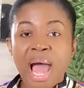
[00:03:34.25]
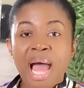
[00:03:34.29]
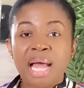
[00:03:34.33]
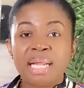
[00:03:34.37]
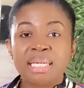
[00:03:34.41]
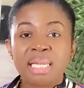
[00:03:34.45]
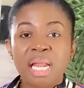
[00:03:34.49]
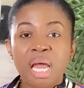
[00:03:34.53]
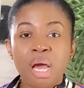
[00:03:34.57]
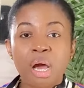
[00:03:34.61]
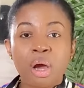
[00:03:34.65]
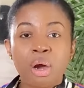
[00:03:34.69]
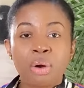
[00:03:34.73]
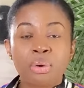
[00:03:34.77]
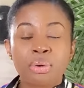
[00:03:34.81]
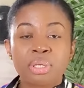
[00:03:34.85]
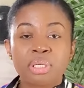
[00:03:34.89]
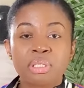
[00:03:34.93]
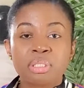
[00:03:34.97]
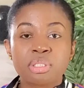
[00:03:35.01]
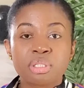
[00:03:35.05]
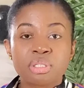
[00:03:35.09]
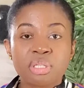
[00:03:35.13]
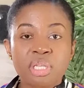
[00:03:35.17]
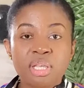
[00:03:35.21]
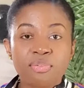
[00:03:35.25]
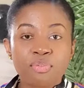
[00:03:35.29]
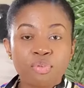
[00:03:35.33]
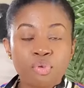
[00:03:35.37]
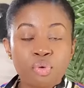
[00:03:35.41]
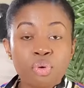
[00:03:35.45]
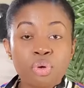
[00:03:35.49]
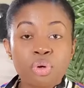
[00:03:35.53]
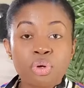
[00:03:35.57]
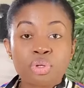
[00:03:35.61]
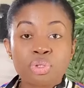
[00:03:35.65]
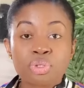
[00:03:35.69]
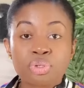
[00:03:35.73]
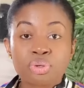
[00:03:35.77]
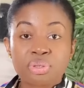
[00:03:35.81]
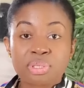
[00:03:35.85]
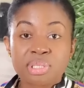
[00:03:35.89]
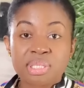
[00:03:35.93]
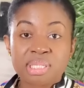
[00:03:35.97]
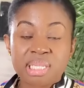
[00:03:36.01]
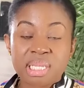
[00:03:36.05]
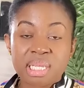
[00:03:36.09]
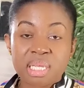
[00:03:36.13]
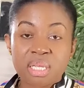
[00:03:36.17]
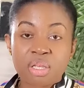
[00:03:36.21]
And now if you also
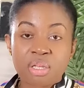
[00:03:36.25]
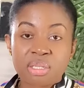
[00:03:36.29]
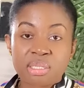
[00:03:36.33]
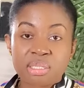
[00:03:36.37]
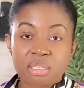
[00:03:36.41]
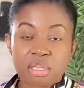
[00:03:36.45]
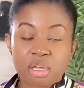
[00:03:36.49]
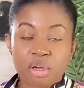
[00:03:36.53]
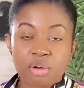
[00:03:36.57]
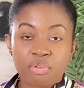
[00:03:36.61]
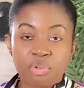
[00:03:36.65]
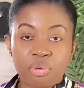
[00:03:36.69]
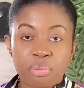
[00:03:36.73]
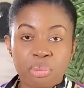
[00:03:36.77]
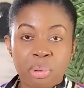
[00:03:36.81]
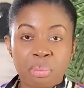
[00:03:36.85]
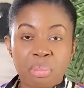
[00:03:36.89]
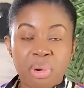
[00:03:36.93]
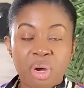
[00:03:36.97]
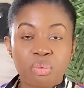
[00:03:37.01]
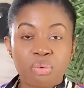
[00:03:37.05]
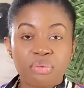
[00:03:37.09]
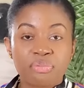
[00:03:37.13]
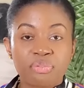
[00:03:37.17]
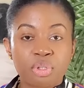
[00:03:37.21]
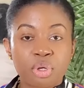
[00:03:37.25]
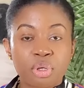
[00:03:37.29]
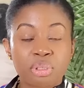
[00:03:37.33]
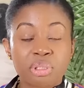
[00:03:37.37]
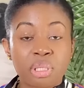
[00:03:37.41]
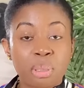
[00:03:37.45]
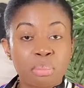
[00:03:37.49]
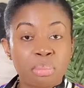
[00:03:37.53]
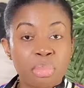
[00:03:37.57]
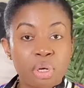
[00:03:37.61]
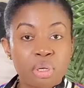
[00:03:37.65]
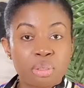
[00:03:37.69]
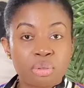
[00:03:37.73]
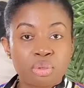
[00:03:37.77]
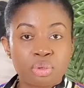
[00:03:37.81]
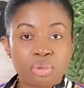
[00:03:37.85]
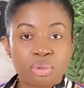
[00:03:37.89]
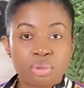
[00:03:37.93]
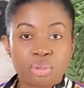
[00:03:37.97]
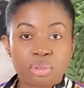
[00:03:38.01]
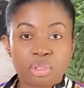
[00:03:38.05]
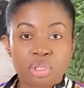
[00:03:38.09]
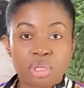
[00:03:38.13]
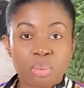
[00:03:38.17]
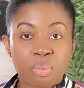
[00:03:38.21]
see yourself remember we've talked about you
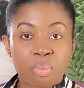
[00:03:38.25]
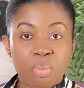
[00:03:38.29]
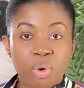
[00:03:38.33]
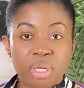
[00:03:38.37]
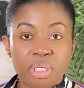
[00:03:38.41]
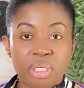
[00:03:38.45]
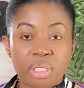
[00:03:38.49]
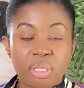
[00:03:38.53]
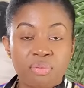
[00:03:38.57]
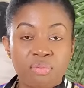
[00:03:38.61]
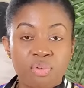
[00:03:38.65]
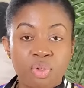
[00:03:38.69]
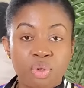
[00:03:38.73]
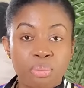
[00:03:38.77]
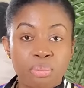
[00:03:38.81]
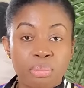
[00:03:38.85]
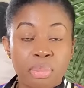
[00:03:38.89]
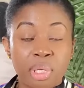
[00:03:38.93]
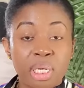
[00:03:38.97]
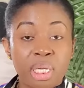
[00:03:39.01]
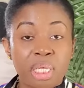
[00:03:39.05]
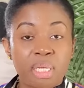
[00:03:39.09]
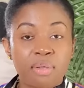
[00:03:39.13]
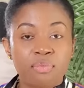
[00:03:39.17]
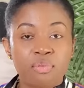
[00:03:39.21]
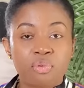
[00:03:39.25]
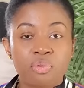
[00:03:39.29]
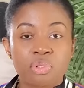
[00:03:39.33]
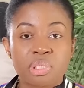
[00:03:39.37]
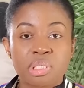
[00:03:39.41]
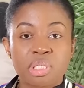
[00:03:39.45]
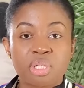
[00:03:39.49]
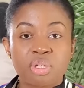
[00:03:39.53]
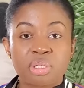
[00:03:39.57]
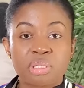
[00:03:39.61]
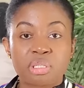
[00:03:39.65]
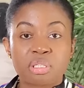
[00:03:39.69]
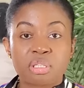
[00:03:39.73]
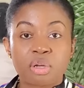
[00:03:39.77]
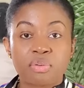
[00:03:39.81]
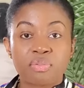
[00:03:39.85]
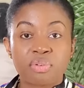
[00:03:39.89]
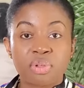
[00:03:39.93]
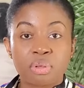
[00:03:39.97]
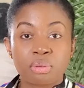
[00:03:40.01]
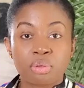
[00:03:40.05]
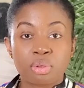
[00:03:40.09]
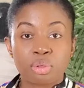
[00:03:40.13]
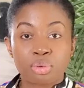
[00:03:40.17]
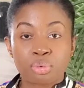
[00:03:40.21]
know someone giving you money if you see yourself
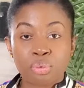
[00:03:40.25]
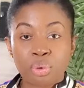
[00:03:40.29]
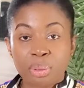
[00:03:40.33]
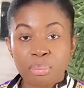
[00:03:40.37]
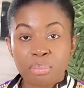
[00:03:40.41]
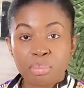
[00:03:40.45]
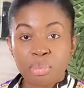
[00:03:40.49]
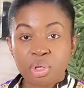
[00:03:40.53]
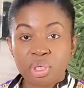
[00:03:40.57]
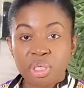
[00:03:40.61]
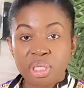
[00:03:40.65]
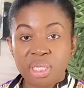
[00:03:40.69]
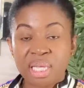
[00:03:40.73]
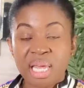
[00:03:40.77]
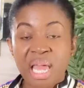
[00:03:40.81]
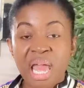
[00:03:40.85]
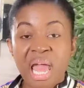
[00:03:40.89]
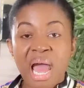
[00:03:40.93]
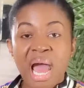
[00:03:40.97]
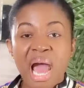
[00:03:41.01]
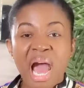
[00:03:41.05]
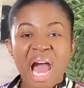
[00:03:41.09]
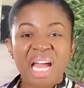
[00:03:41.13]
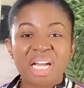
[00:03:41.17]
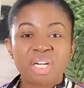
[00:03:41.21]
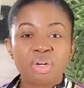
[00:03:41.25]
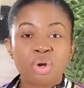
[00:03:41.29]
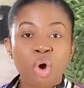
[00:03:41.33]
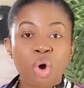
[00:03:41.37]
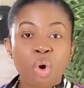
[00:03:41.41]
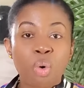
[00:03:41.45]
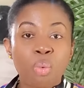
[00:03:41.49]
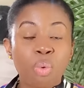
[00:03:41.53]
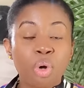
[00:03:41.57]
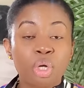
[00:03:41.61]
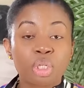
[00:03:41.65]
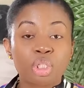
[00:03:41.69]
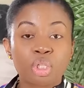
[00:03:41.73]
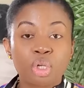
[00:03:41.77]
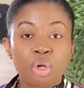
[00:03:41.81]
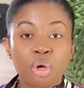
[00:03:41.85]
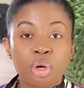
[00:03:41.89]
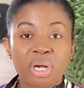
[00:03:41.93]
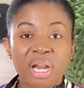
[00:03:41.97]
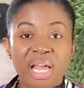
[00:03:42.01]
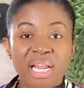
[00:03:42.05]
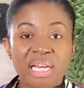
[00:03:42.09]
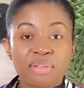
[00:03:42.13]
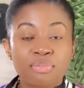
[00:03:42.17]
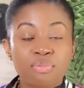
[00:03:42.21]
throwing money and all
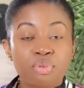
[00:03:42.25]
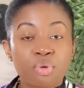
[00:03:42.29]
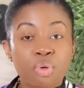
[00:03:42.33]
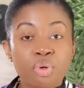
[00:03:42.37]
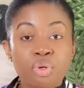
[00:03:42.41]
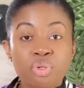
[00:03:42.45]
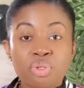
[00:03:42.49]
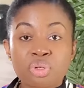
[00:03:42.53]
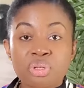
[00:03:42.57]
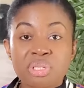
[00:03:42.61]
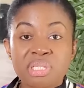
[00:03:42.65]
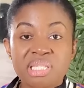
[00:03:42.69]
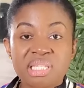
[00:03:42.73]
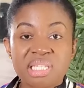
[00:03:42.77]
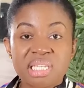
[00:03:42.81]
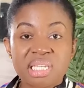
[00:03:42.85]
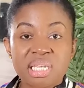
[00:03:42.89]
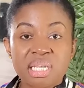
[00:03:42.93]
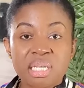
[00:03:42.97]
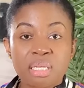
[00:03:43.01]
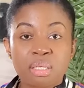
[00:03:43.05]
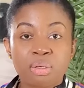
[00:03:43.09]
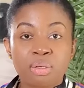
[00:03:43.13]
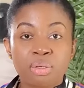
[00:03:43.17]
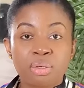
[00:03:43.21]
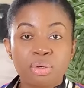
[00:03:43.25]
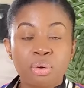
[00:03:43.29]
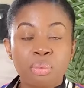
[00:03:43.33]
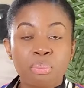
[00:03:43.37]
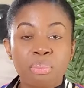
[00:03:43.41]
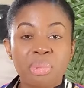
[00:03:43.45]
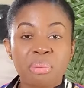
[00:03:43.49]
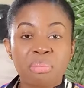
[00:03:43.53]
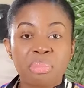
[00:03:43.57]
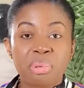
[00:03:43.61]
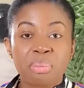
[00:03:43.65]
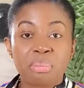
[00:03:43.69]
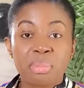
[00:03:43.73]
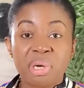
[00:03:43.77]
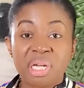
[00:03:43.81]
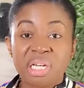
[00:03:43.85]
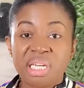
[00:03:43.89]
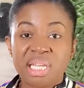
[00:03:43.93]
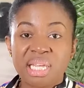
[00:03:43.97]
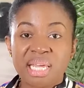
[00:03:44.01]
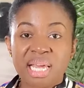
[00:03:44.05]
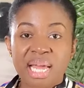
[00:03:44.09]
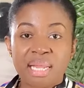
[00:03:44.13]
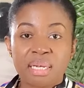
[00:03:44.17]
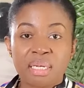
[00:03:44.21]
whatnot. And if you also see, you know, maybe
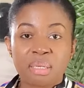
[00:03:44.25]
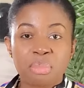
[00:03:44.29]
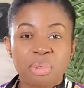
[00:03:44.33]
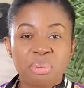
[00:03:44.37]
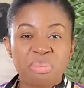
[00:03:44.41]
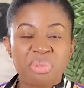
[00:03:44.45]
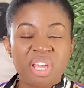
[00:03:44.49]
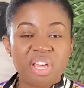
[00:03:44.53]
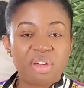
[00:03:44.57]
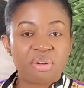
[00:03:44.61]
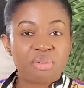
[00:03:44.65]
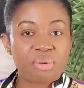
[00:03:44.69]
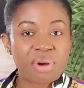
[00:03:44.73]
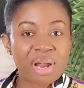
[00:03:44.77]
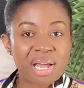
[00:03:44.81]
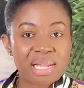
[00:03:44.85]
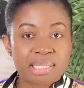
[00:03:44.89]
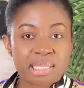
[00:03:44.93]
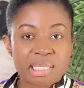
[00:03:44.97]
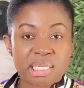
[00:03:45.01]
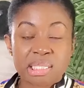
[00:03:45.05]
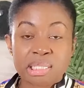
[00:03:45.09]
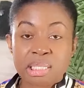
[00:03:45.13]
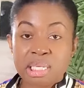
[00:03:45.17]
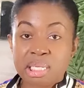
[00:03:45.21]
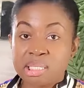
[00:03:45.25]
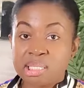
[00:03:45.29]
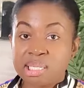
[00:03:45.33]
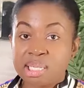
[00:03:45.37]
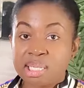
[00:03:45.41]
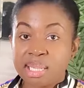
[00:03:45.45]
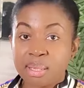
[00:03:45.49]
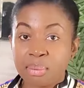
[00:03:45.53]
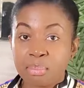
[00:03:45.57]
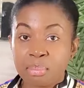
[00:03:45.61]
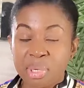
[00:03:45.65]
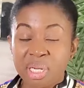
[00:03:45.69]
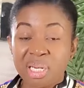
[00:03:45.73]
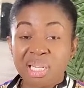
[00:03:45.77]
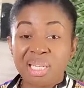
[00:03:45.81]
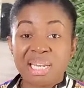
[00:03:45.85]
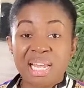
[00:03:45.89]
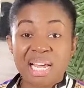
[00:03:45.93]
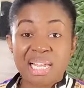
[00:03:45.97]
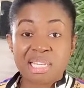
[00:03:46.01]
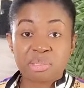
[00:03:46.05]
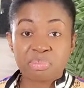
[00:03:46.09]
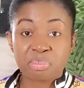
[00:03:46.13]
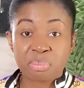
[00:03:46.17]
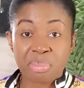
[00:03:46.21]
money and maybe a rat is eating the money,
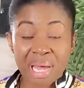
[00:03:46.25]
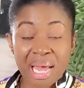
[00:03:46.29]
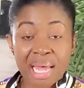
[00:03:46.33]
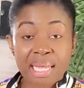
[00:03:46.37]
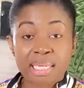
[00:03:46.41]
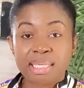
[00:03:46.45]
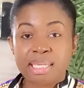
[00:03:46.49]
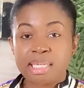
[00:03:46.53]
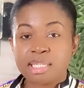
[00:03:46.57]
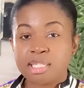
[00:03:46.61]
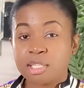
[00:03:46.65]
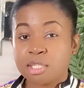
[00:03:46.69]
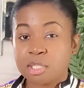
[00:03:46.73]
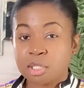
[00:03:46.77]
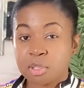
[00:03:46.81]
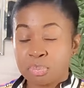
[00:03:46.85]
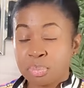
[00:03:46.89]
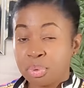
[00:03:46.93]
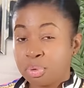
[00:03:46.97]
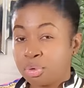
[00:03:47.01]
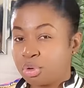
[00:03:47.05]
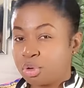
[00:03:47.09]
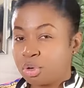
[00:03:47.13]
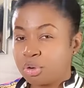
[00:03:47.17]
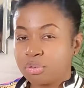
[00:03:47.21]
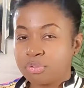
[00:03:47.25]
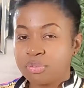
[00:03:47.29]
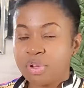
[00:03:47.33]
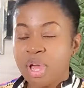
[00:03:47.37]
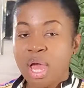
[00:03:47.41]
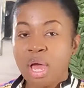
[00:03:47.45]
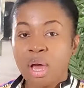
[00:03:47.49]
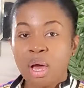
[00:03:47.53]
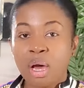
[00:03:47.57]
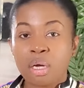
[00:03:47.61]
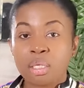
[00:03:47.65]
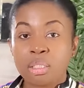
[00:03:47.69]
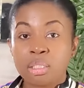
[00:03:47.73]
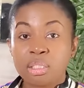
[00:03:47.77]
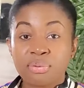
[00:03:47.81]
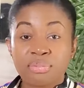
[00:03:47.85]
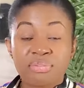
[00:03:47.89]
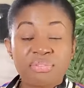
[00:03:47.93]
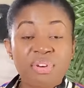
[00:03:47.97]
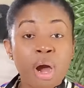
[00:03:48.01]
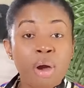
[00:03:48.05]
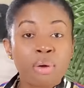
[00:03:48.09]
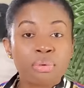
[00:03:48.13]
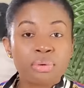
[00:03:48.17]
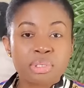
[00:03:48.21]
that's bad. There's a spirit of a uh,
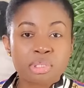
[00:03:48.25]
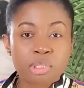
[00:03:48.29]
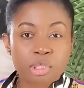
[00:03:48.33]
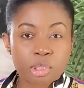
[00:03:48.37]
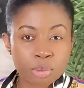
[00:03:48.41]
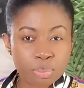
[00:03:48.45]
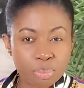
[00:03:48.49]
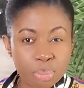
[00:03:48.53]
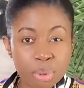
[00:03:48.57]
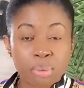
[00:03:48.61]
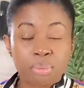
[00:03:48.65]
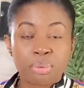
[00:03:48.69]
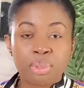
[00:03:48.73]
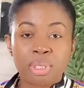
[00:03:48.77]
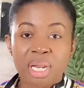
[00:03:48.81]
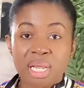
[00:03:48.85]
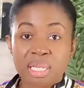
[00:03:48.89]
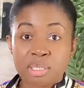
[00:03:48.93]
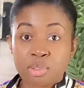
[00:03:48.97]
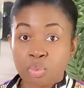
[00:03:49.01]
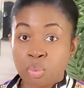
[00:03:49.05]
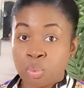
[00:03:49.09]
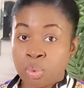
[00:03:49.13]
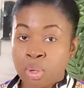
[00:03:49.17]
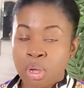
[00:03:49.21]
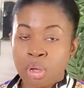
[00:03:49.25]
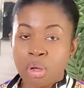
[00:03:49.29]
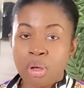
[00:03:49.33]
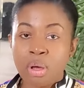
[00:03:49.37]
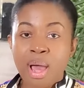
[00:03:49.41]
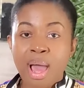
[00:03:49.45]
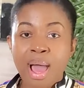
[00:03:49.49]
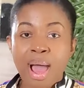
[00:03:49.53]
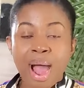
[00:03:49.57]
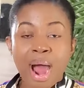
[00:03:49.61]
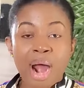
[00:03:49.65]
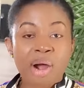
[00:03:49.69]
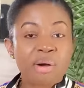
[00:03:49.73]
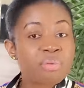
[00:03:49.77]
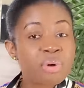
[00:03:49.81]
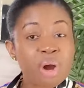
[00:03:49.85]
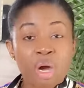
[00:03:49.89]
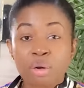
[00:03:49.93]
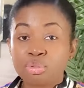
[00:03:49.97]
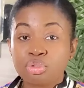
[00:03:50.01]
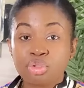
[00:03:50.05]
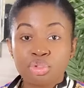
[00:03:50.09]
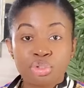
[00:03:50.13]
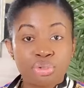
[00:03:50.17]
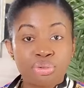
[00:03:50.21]
devouring spirit as well
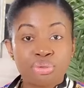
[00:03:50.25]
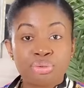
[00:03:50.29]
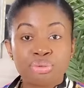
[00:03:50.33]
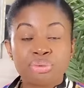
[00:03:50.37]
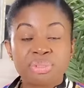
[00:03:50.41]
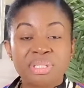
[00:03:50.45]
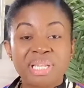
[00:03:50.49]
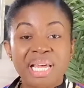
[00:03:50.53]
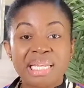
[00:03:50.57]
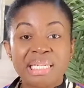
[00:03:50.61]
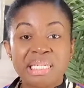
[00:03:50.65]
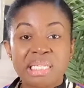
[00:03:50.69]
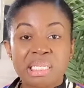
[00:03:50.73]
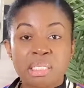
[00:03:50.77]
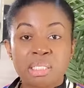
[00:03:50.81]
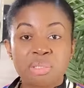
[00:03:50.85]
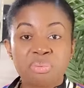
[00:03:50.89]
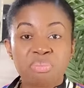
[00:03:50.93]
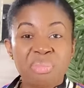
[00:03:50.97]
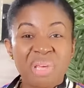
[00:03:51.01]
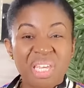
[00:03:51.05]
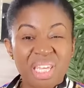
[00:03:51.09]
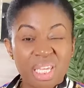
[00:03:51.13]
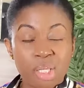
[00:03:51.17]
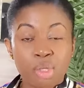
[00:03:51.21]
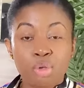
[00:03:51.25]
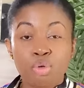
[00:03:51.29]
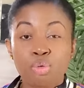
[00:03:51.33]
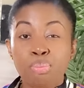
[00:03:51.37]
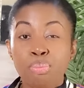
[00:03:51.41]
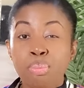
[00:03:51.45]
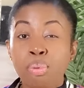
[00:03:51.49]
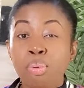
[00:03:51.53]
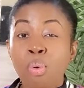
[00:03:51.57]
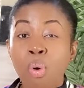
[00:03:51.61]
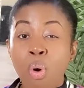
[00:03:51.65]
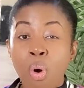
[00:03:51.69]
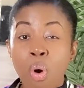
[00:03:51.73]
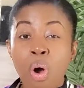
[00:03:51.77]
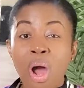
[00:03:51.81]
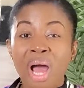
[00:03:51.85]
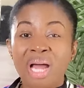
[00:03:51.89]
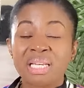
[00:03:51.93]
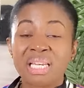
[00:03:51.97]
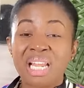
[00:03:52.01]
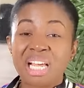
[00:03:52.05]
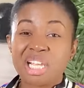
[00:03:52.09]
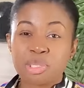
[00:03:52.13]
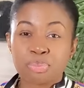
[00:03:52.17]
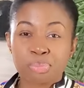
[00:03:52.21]
around you that is making you poor,
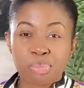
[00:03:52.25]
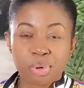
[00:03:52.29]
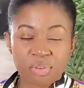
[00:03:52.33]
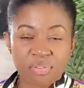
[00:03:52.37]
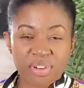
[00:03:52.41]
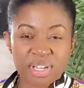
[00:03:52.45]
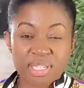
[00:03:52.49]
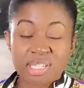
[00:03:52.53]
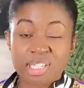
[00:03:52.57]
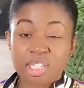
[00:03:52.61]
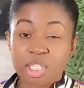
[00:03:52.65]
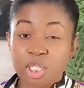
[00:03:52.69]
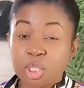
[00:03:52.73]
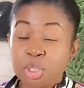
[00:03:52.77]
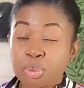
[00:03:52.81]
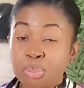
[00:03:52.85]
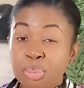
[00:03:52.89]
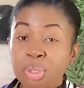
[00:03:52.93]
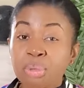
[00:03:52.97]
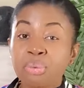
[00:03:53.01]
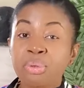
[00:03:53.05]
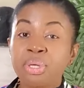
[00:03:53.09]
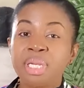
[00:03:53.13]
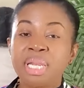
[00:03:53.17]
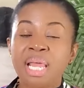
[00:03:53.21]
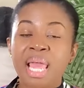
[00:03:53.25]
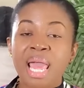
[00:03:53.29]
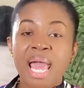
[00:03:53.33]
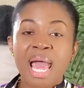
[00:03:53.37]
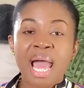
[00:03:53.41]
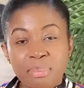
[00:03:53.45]
and that's poverty spirit.